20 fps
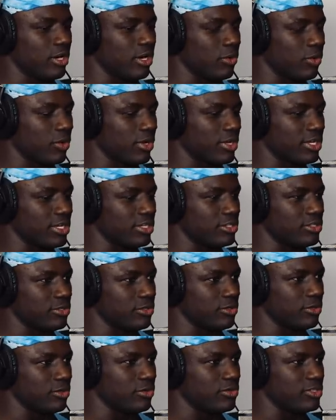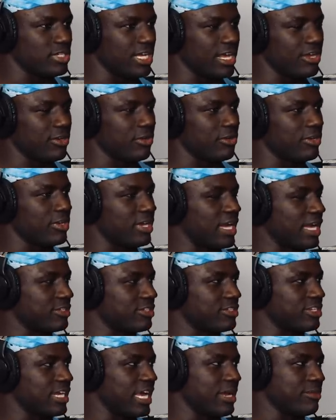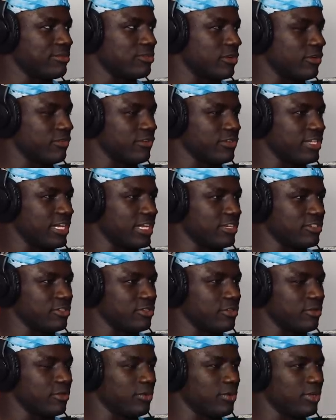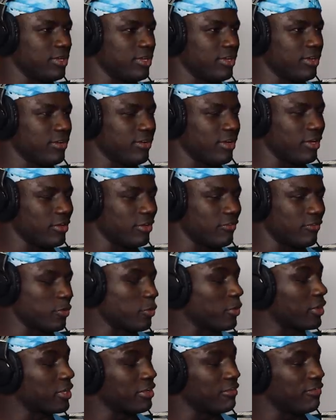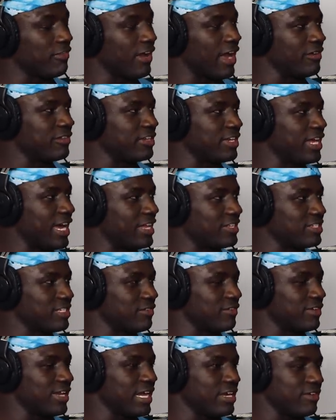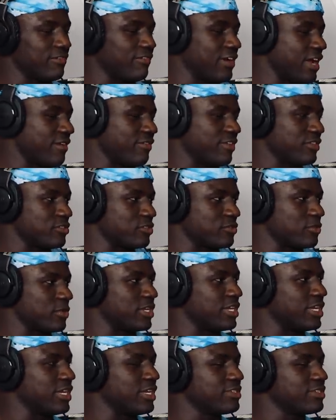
are working to standard and not to time. So if it takes you, if you're working a five to nine instead of a nine to five, that's just what it